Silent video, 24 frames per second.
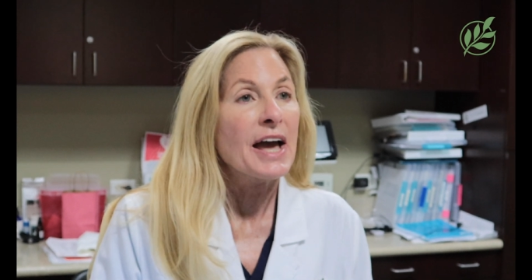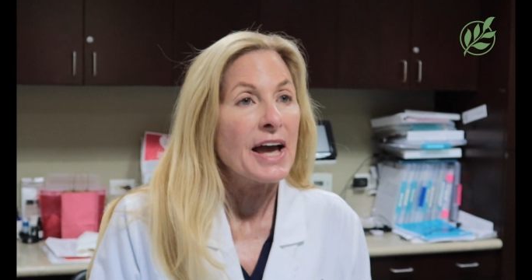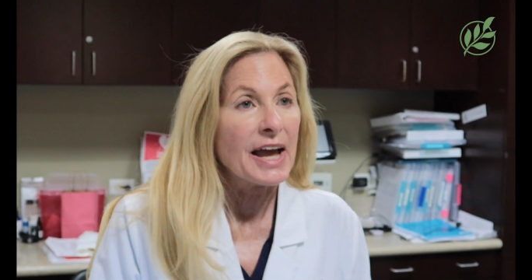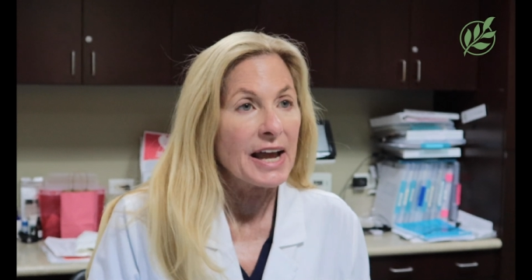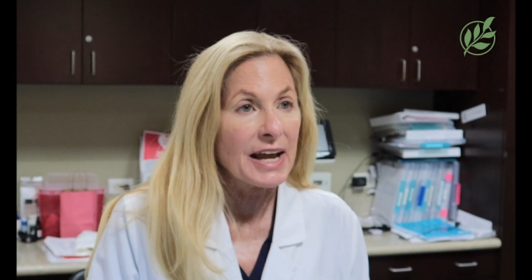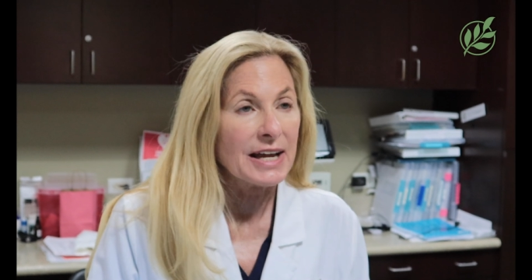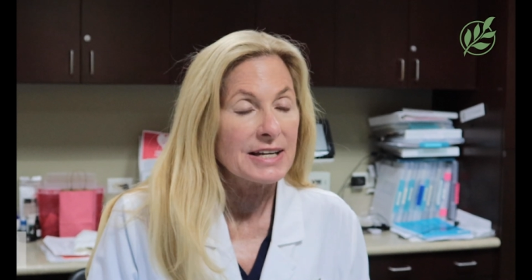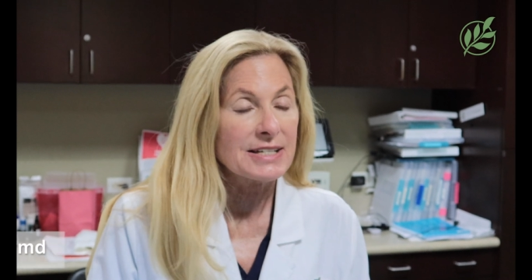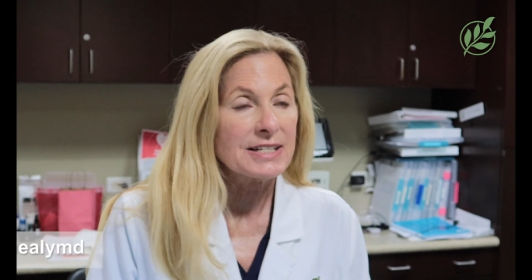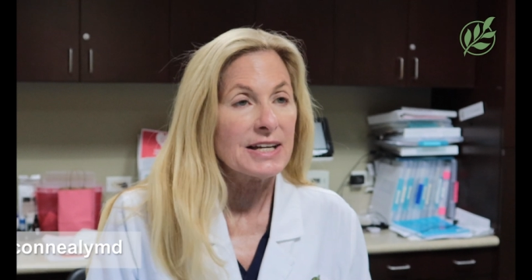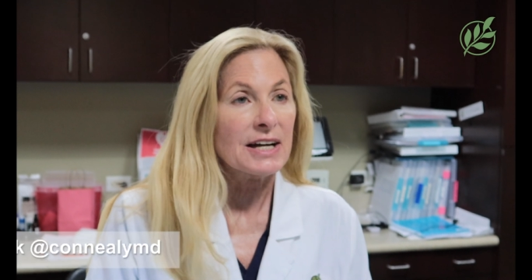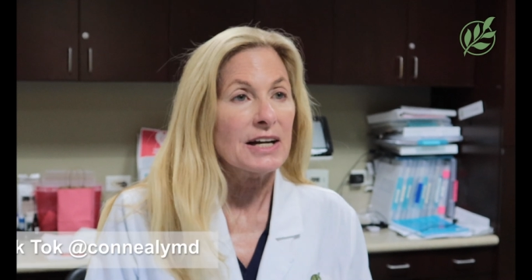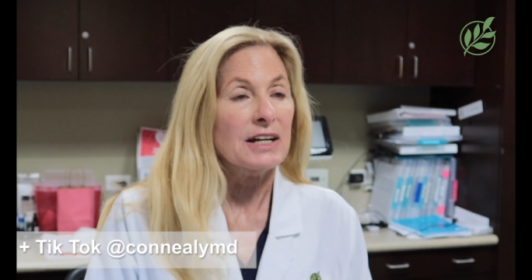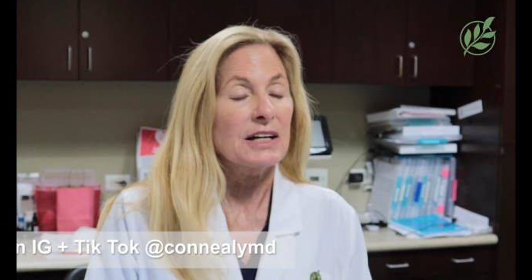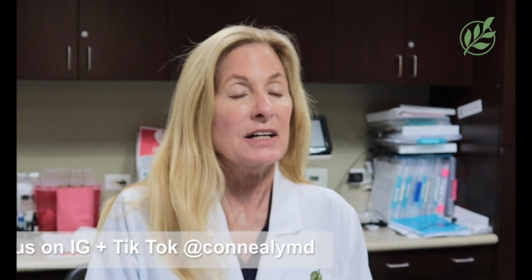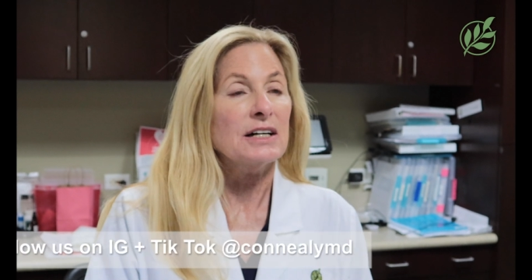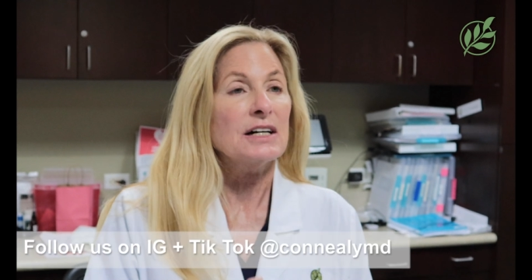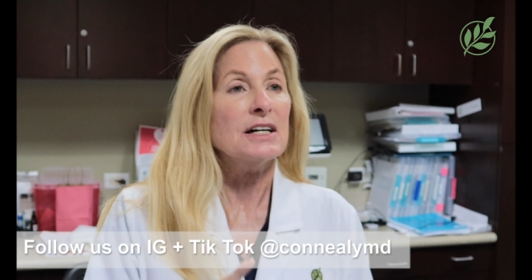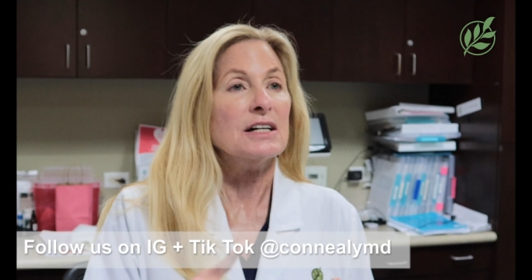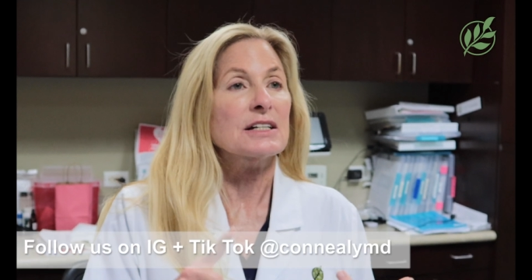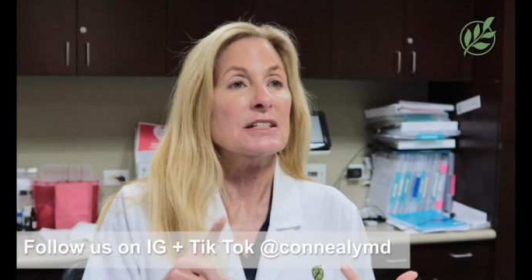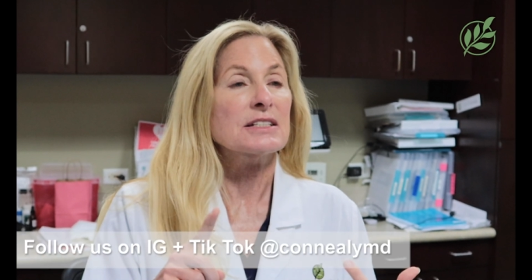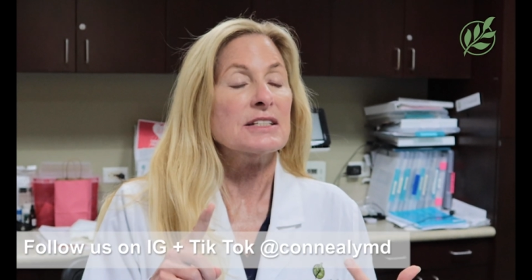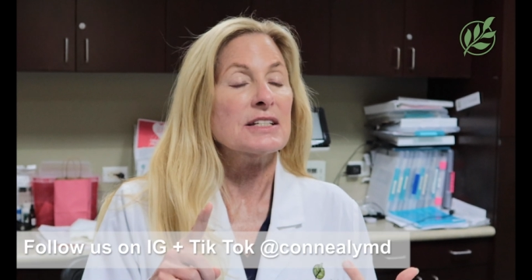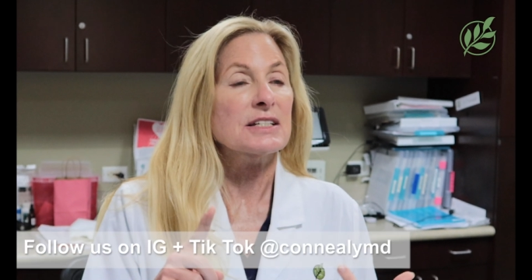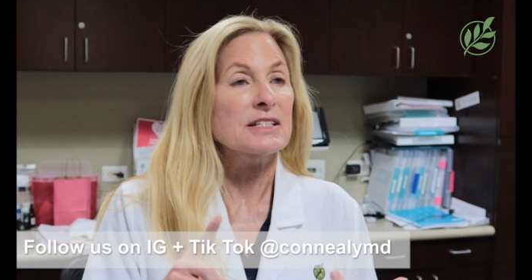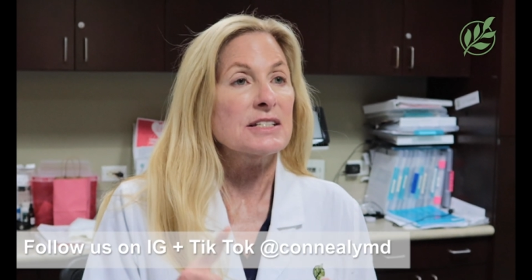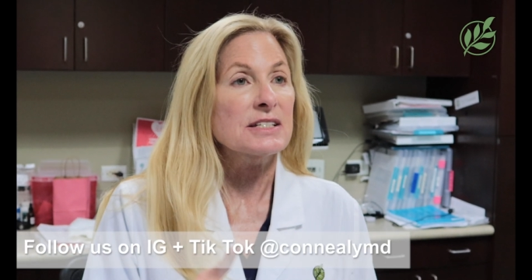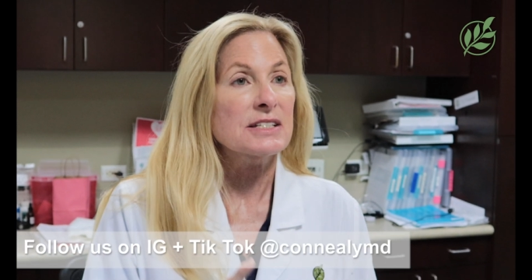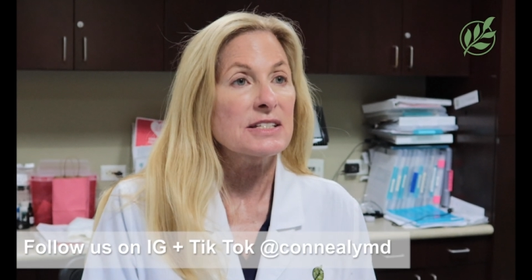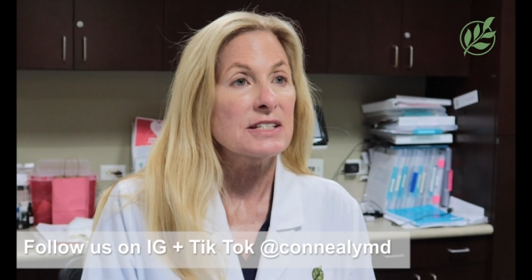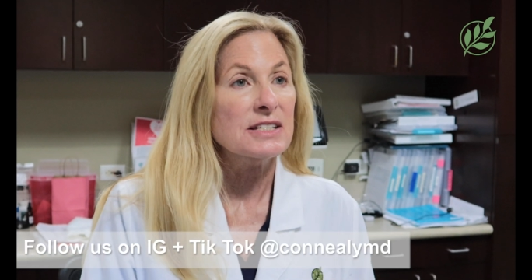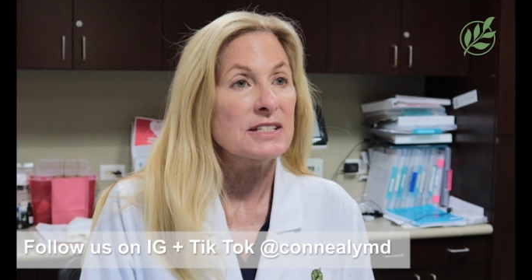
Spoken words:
antioxidants,